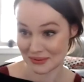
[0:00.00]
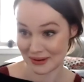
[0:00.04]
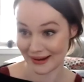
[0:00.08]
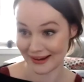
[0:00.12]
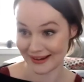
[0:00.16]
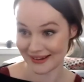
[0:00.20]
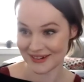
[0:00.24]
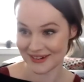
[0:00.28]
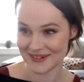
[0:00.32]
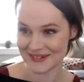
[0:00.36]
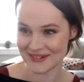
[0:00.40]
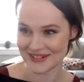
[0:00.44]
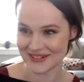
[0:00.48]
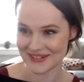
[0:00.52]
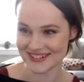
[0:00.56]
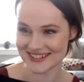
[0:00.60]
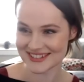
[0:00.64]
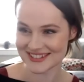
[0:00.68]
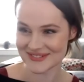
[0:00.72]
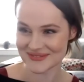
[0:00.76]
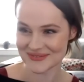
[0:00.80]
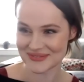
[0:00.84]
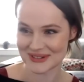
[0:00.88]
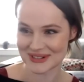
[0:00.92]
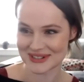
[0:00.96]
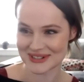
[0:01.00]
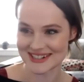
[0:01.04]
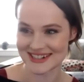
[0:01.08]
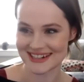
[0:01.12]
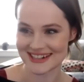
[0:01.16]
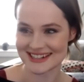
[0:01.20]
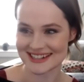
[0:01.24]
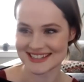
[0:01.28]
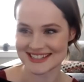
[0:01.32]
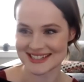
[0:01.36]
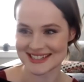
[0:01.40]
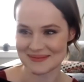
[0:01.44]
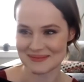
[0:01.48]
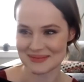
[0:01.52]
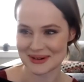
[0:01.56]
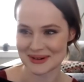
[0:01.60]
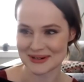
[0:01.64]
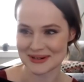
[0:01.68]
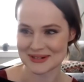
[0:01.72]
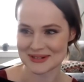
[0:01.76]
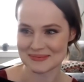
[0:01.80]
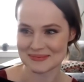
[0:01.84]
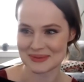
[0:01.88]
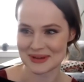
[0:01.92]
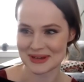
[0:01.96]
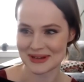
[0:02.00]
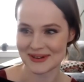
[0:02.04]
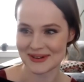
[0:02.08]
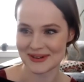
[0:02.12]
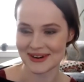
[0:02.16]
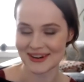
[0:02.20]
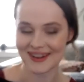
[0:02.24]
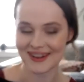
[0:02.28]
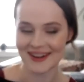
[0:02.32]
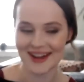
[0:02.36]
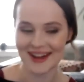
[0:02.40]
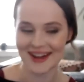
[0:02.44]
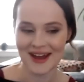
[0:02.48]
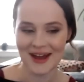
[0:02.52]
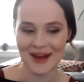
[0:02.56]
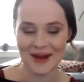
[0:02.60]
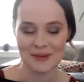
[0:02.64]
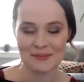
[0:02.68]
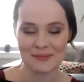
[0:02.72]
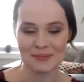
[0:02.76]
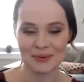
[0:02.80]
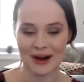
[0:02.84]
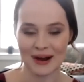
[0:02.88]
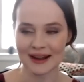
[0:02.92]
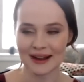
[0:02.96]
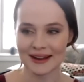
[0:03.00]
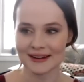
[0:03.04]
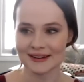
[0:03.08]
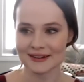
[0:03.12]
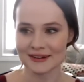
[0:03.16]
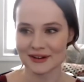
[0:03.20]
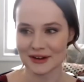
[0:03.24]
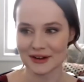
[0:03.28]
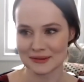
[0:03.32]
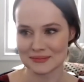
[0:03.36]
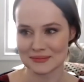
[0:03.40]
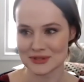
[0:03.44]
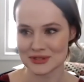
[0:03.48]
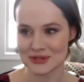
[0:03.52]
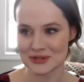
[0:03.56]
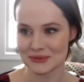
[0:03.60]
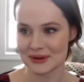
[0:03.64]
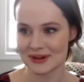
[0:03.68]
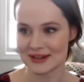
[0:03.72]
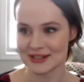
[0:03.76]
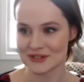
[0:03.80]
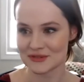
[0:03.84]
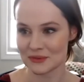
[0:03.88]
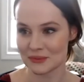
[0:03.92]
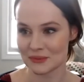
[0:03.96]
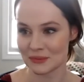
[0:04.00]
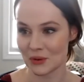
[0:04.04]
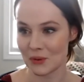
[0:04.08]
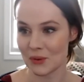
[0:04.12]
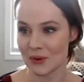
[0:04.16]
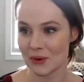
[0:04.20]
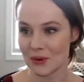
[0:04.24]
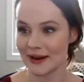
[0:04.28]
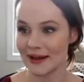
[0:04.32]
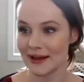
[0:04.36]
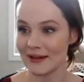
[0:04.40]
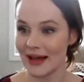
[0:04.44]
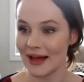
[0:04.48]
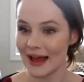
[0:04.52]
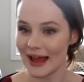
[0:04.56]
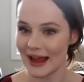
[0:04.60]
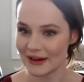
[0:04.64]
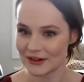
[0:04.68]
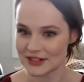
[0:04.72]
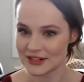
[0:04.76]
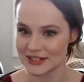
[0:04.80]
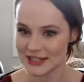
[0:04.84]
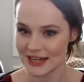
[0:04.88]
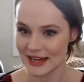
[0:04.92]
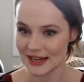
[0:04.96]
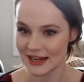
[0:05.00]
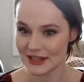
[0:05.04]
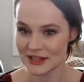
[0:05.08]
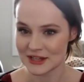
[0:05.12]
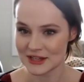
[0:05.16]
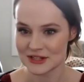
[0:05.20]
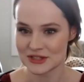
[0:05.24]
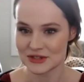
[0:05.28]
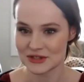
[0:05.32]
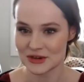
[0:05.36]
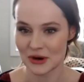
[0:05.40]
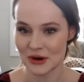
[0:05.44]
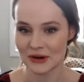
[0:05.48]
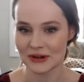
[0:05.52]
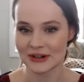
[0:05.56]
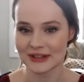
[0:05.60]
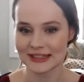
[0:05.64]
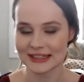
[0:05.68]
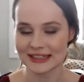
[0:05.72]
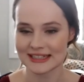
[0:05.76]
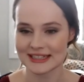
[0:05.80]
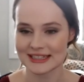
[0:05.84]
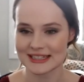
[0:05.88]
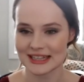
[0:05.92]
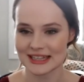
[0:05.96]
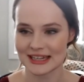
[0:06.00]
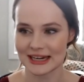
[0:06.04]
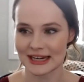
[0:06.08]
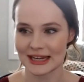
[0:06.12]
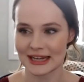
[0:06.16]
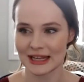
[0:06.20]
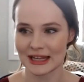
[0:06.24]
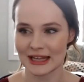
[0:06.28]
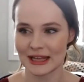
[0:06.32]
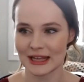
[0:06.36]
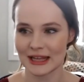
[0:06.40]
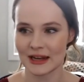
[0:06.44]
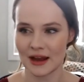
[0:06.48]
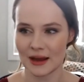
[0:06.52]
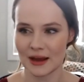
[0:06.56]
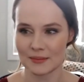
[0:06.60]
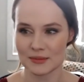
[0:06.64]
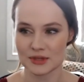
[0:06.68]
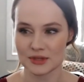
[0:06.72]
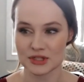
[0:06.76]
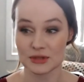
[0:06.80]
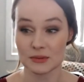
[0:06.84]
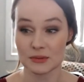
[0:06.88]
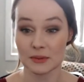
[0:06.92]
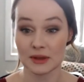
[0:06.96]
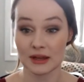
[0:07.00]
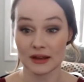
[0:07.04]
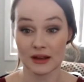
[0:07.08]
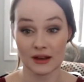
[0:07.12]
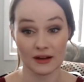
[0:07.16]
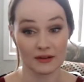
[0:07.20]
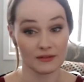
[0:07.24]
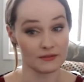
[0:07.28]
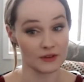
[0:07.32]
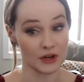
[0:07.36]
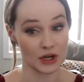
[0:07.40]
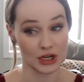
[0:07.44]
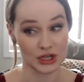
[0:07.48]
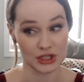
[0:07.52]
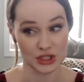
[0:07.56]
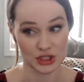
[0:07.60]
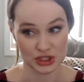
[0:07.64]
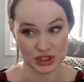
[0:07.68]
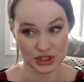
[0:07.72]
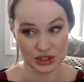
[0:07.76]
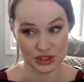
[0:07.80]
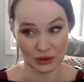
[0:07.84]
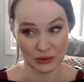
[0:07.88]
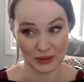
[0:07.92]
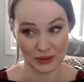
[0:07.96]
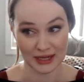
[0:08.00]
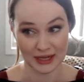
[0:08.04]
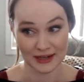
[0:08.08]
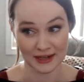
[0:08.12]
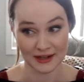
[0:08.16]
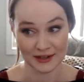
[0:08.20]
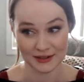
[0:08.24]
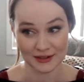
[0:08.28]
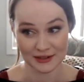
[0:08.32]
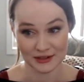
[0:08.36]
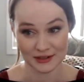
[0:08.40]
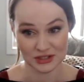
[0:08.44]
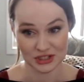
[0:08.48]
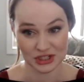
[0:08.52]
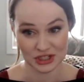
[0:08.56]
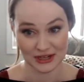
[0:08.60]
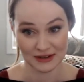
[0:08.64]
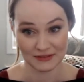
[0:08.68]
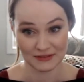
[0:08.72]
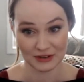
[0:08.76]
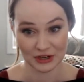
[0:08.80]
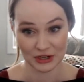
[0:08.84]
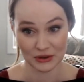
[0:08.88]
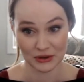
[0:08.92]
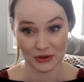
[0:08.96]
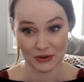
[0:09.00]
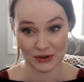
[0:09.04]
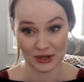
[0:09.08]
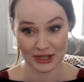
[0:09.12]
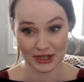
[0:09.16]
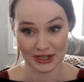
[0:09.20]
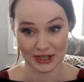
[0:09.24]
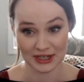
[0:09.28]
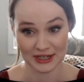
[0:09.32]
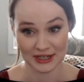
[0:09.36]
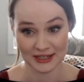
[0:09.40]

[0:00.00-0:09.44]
Brian Nault for today's seminar speaker. Brian comes to us from Cornell Agritech. He's currently sitting in, I'm assuming, a very snowy Geneva, New York.